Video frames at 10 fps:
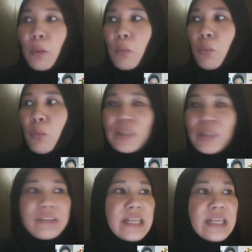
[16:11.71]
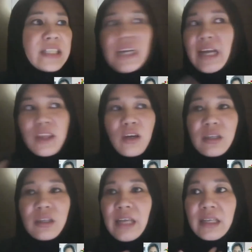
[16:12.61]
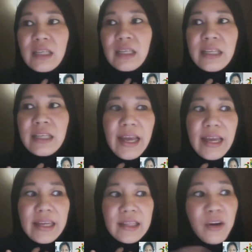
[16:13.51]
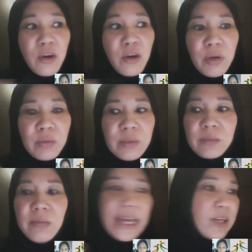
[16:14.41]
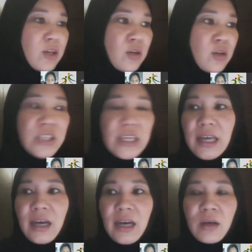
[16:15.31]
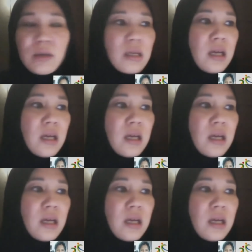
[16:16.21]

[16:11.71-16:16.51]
water retention, and I thought that I had thyroid problem. I had it all checked out.